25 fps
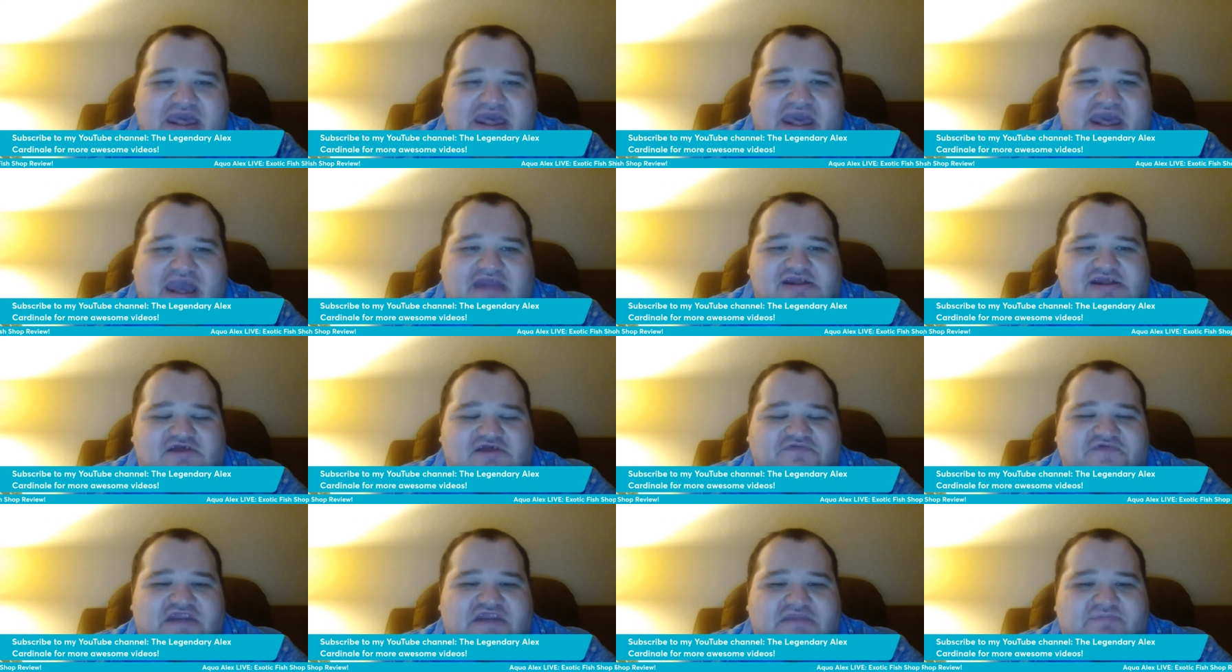And
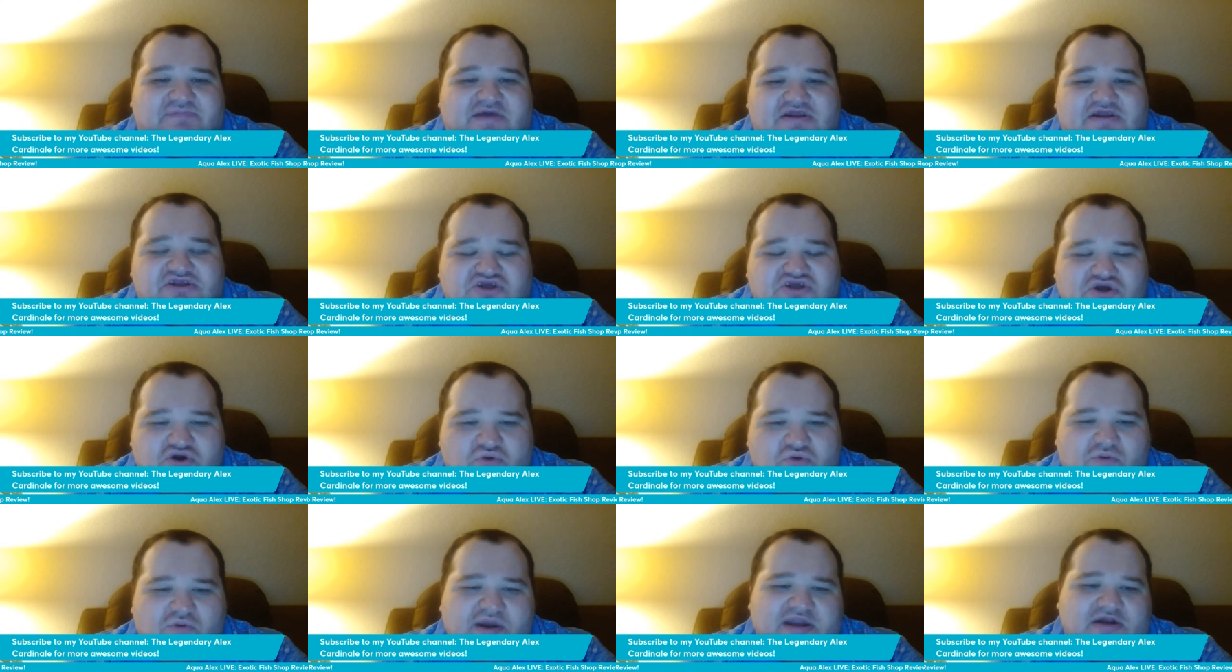there's going to be
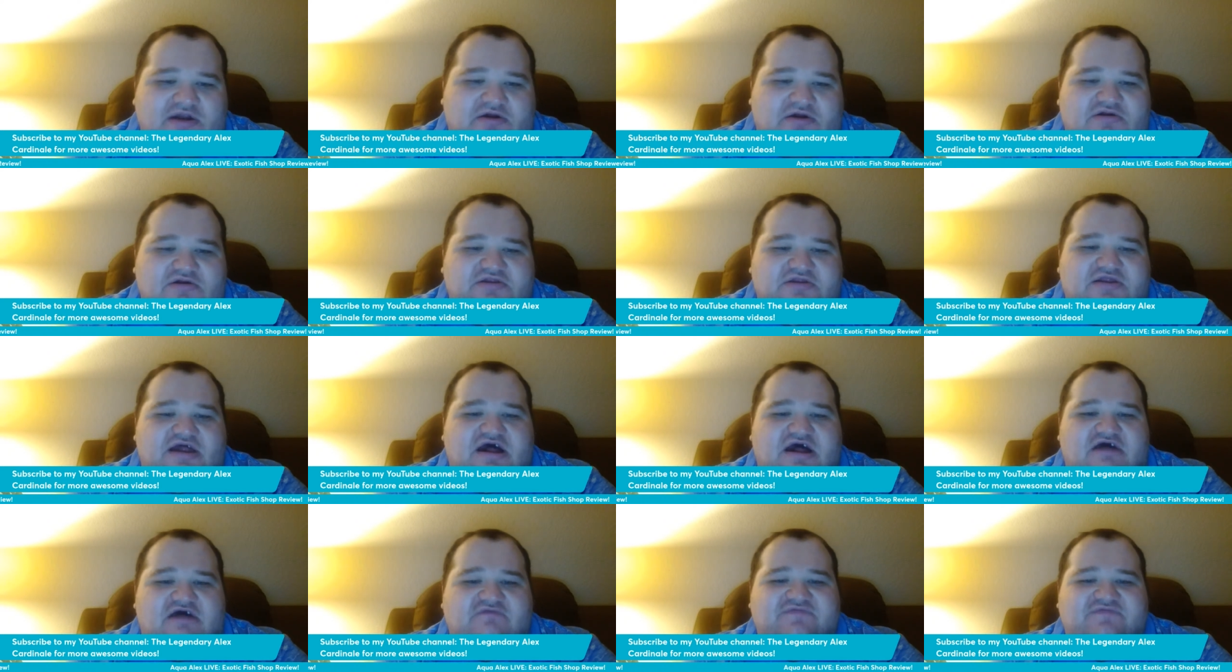2 winners
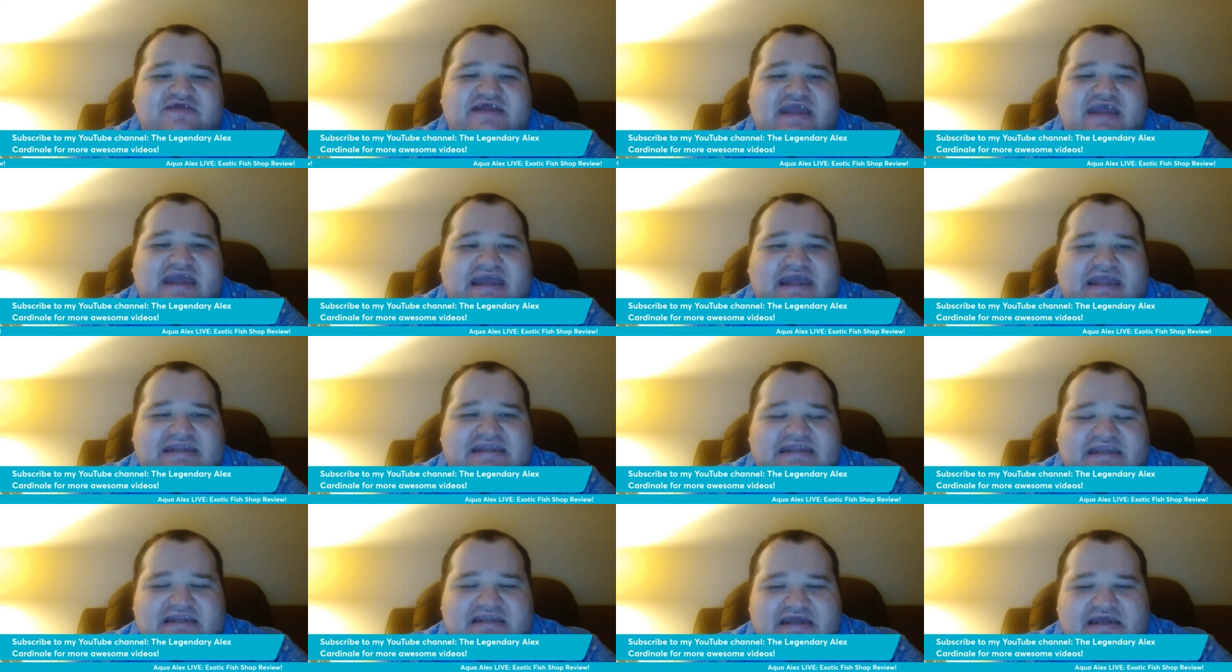of the
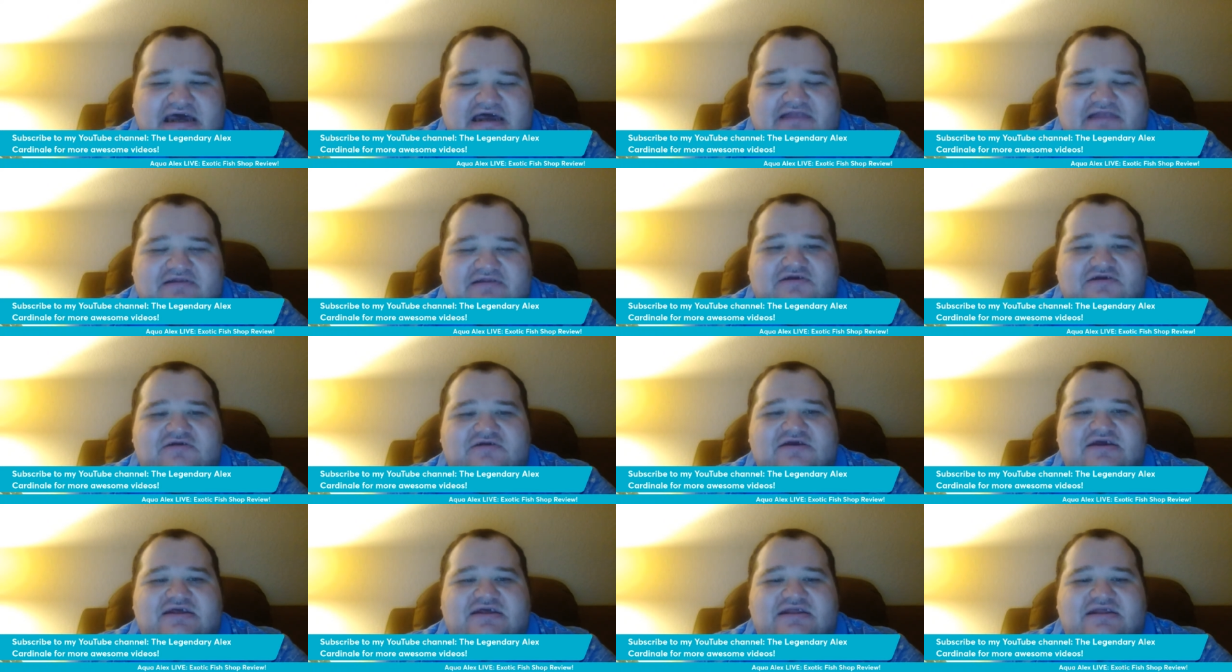$80
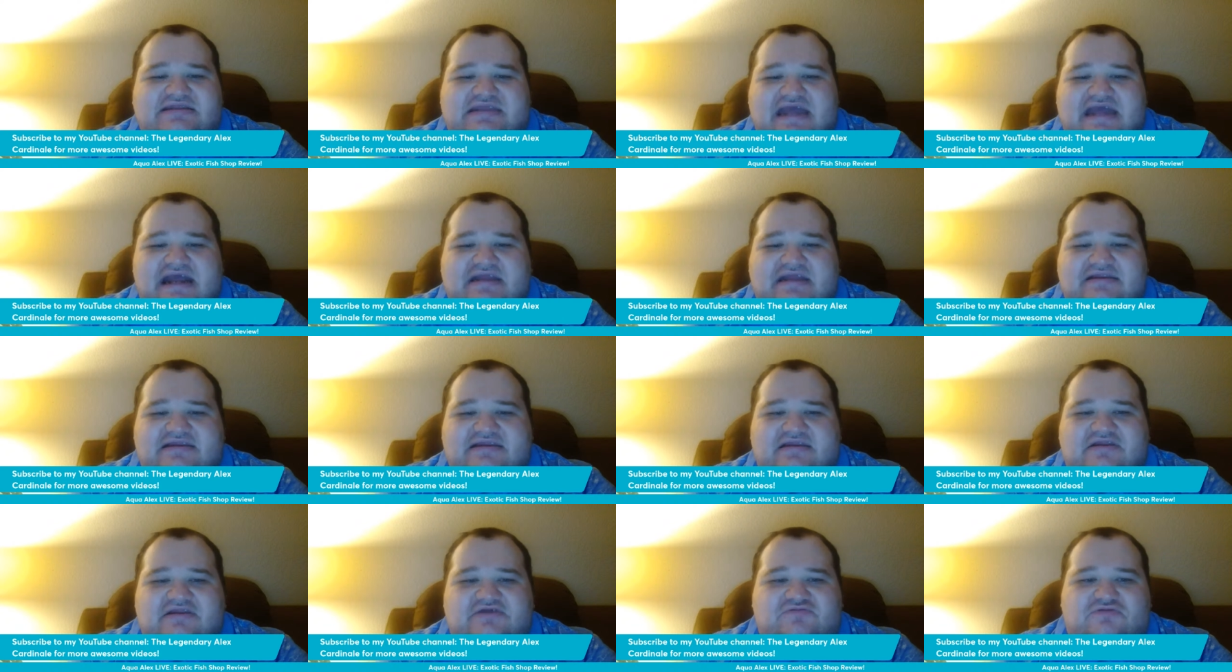
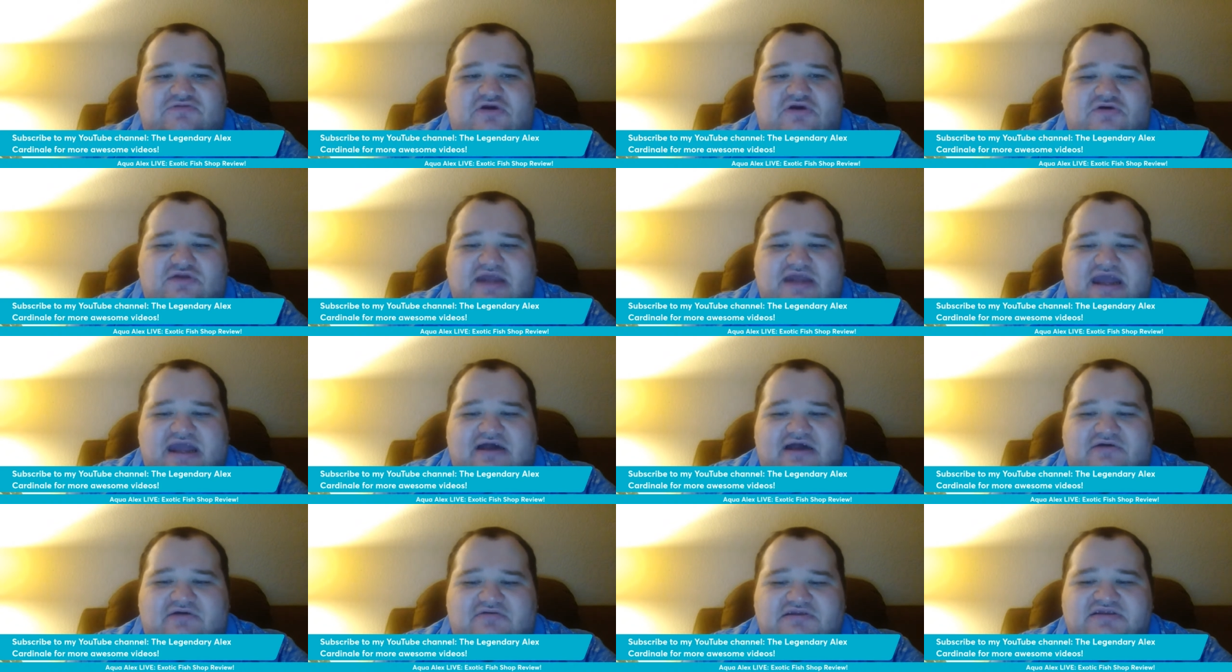Texas
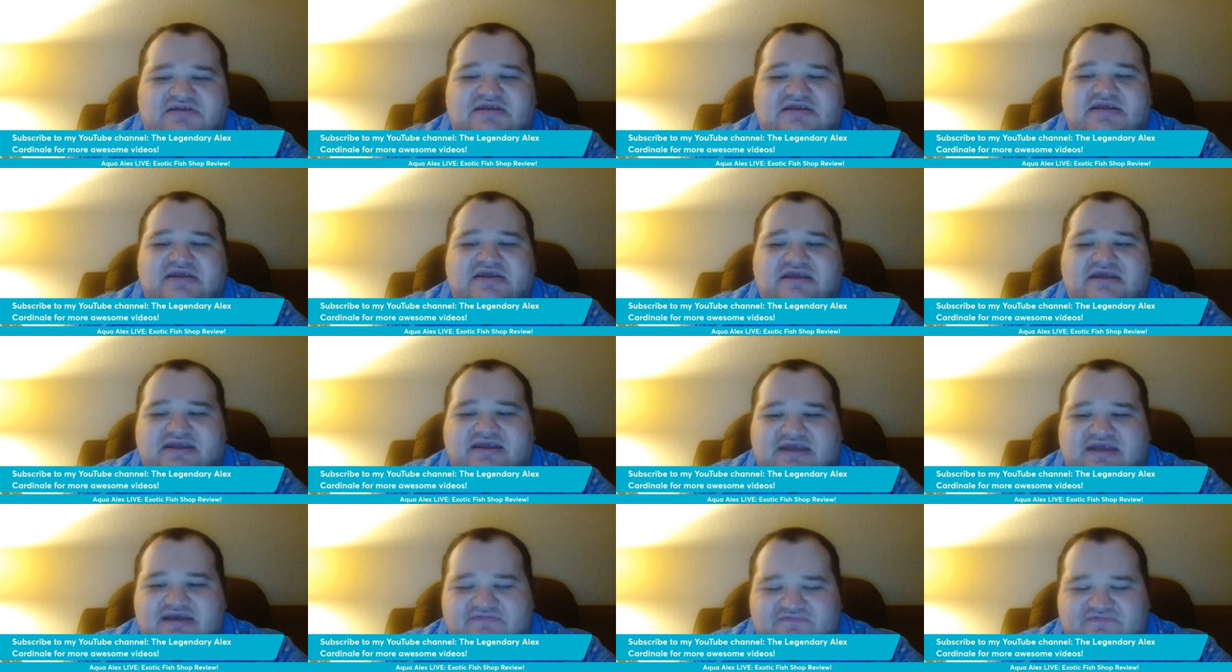Roadhouse
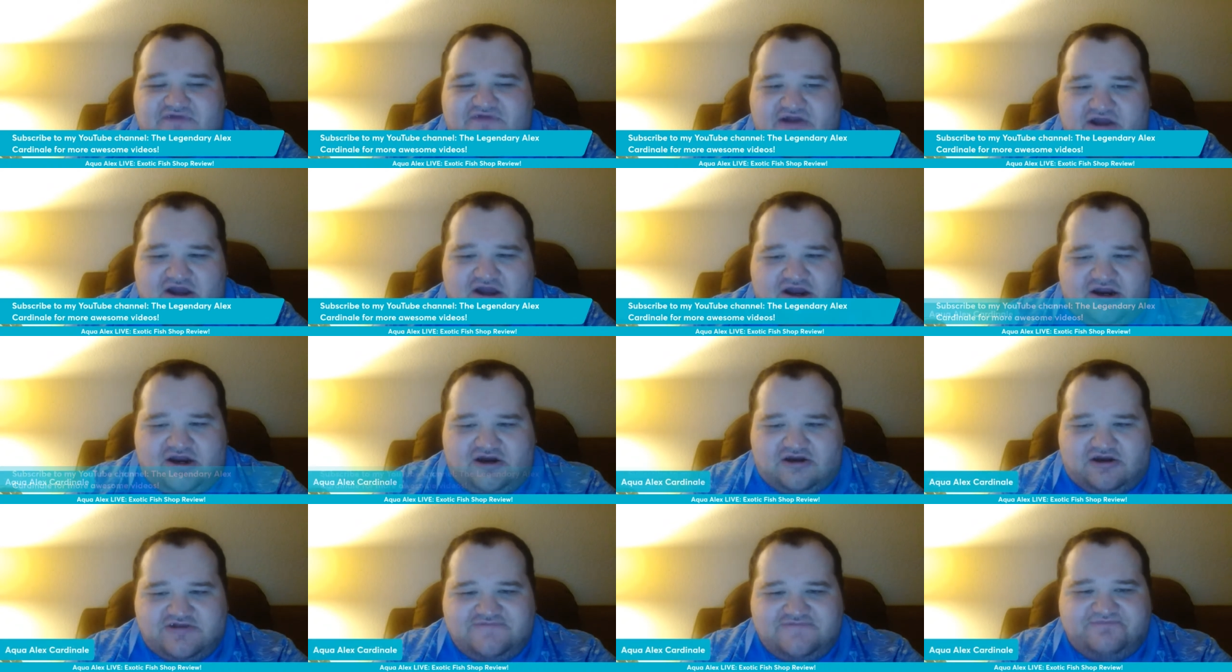gift
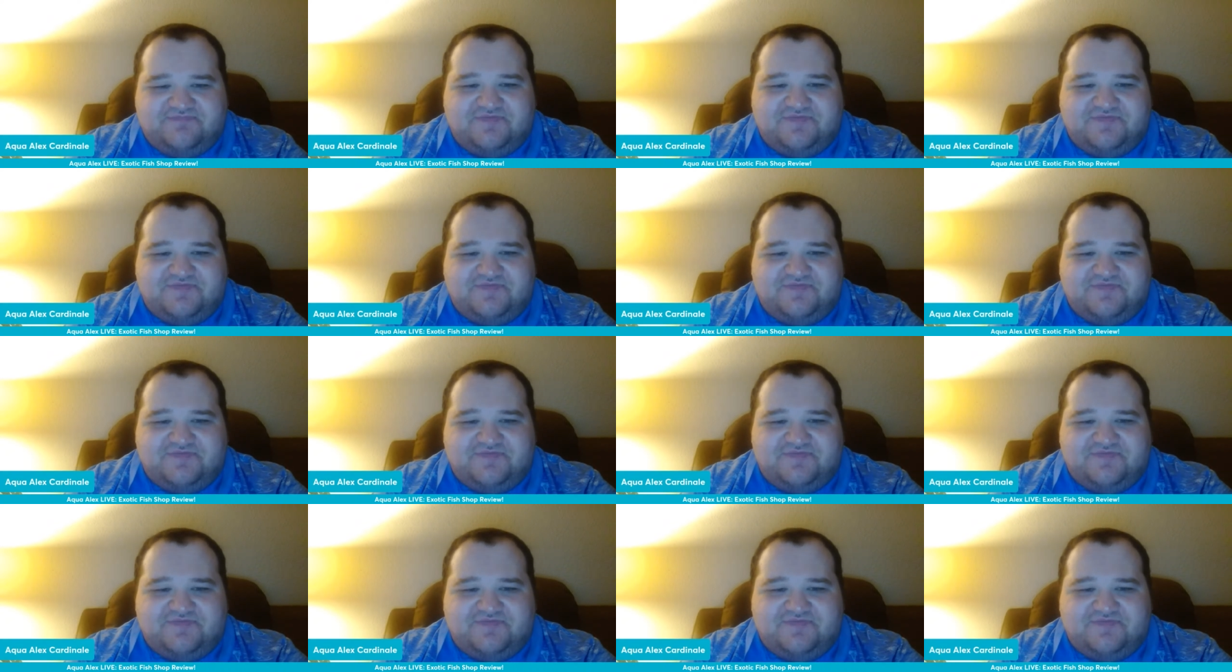card.